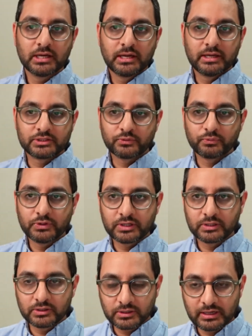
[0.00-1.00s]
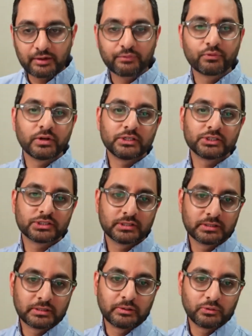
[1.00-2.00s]
And so if we can leverage
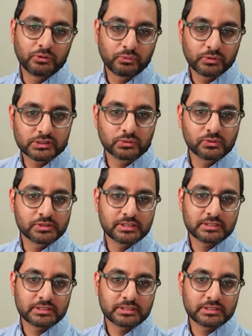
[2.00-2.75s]
the resources,